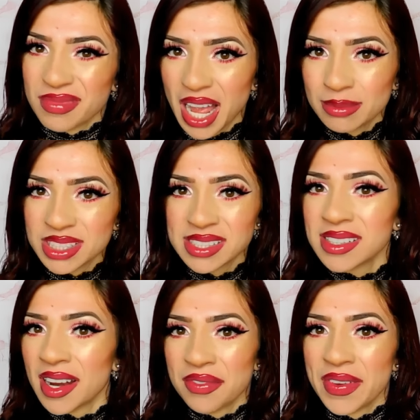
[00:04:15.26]
I'm just
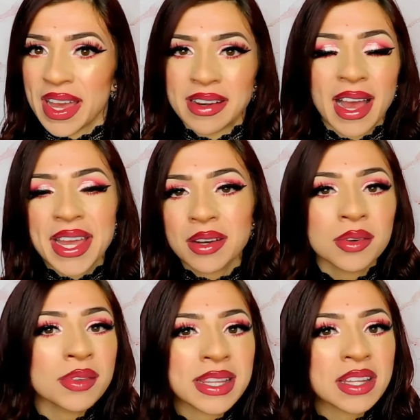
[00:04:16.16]
not a fan. I
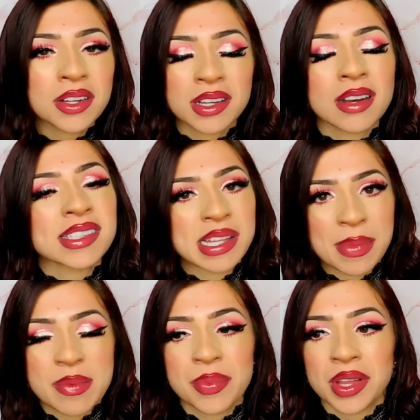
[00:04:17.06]
know they look good on some
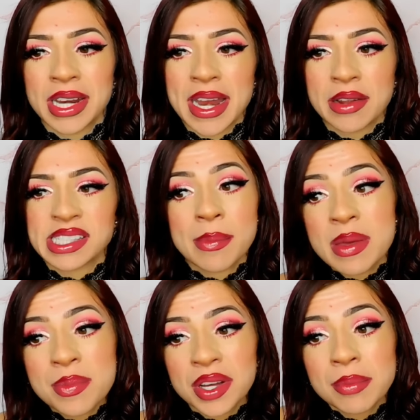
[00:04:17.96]
people and I know some
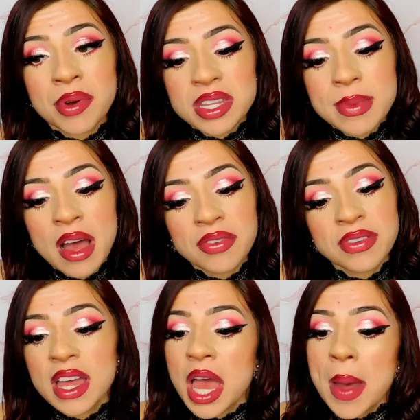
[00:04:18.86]
people can pull them off,
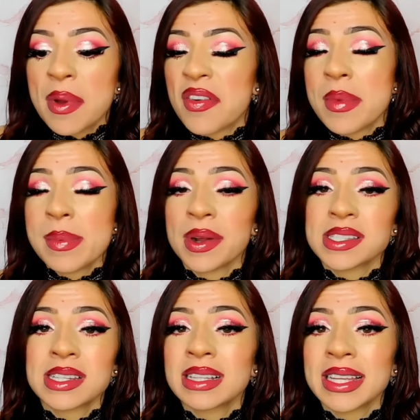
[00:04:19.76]
but for me
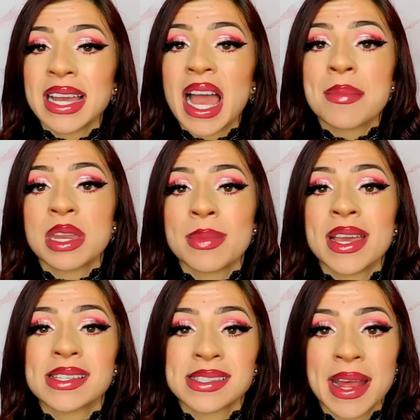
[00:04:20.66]
personally, I'm going to
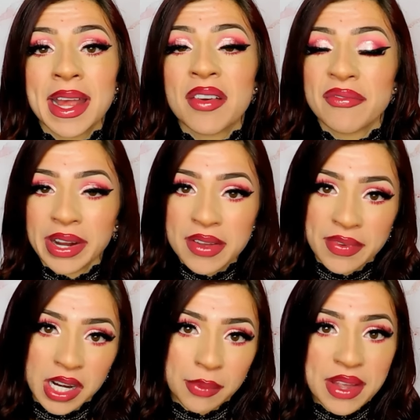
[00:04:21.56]
be staying very
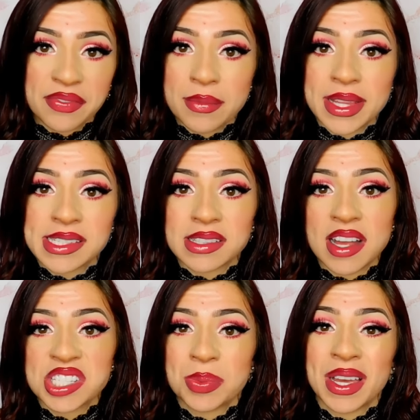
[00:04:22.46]
far away from this
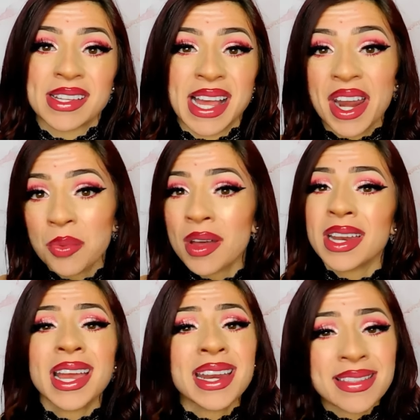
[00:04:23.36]
launch because I don't want
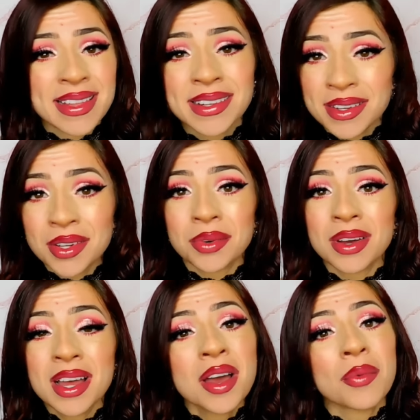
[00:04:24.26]
anything to do
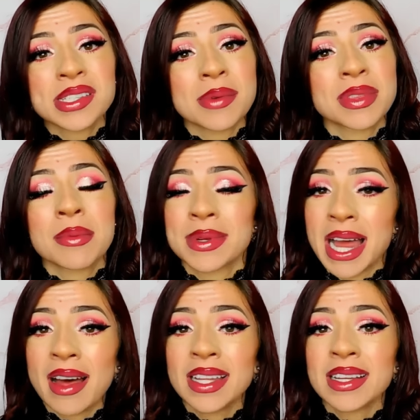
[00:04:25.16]
with something
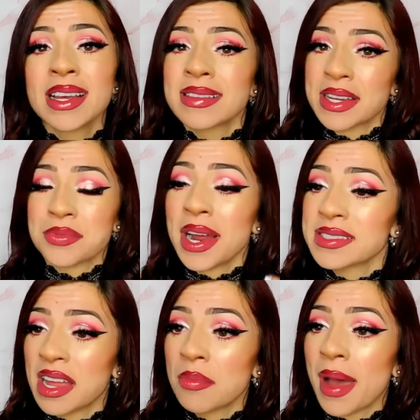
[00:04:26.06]
metallic that dries
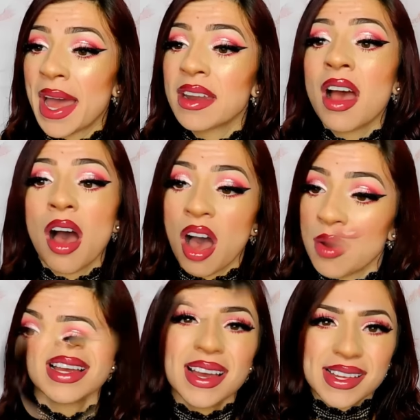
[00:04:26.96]
down matte
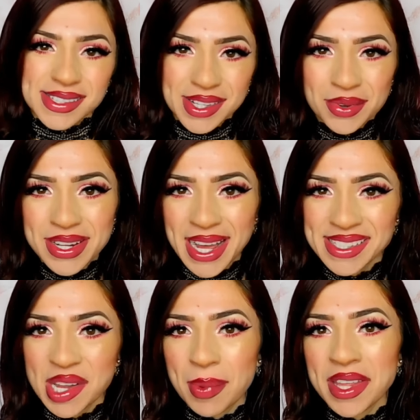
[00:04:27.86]
on my lips. So
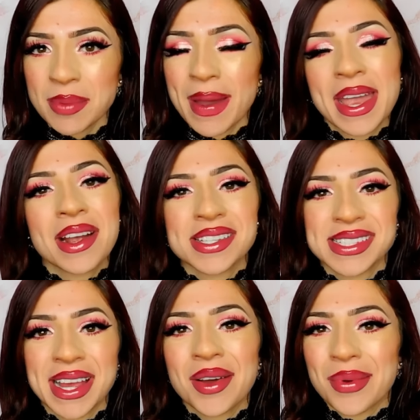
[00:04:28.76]
next up on the pay or
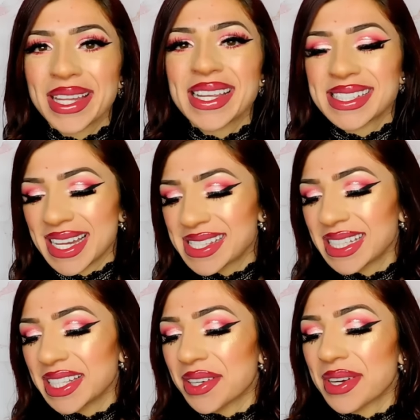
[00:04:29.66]
stay away list is
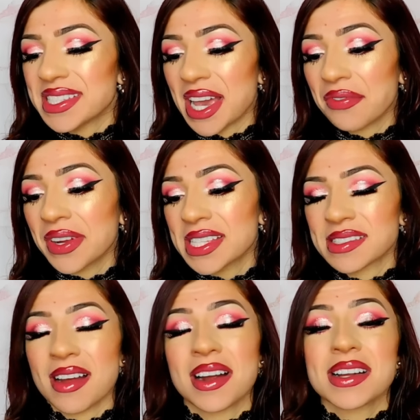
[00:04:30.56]
the new Jeffree
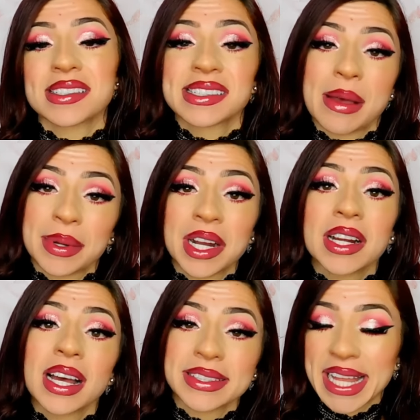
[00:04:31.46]
Star Summer
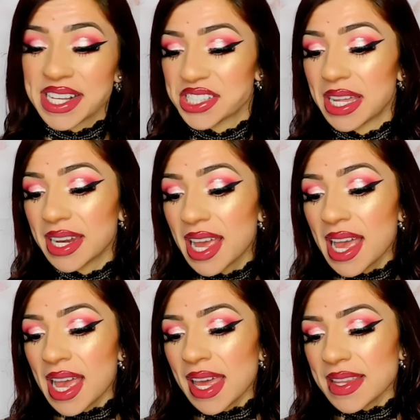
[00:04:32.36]
Collection.
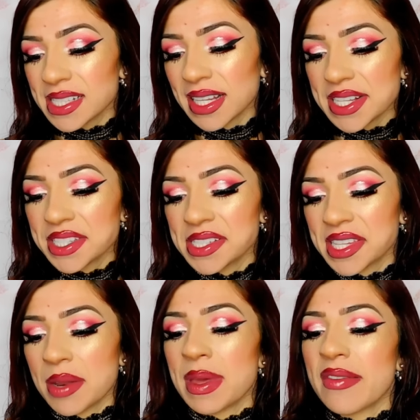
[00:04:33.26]
This collection is
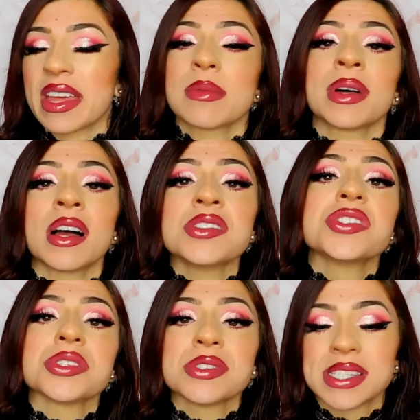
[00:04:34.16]
going to be available on
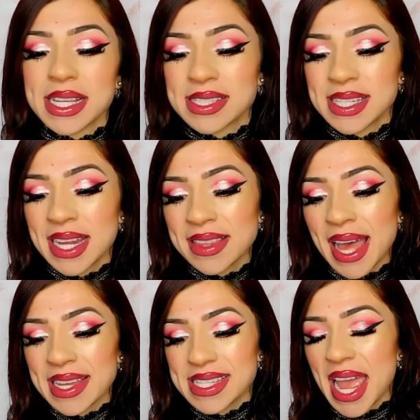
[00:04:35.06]
June 16th
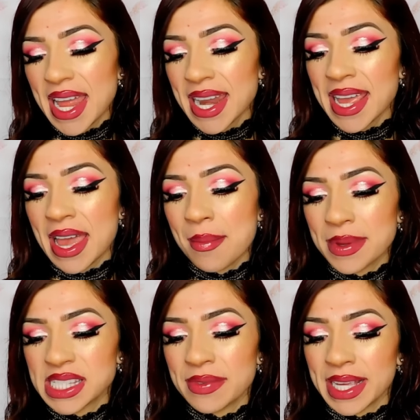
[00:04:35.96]
at 10 a.m.
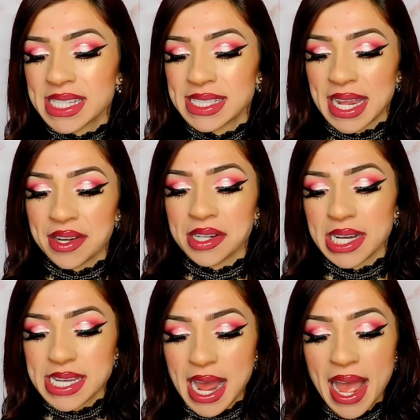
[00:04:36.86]
Pacific
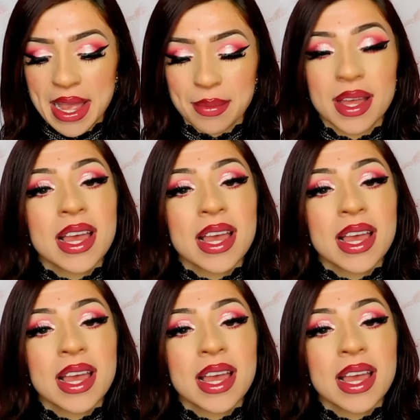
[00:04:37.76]
Standard Time.